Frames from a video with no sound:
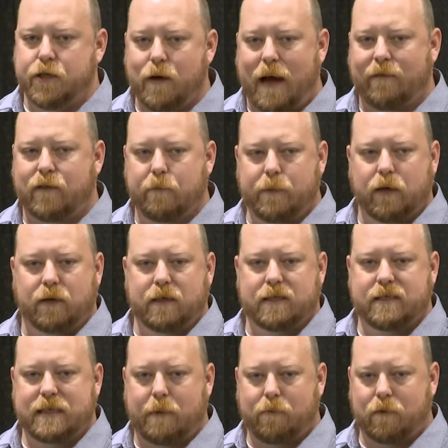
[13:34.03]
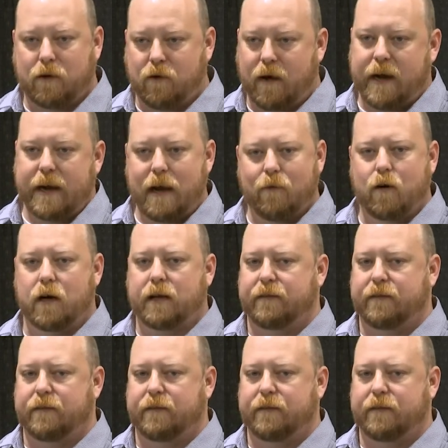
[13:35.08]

you have to build a separate gray network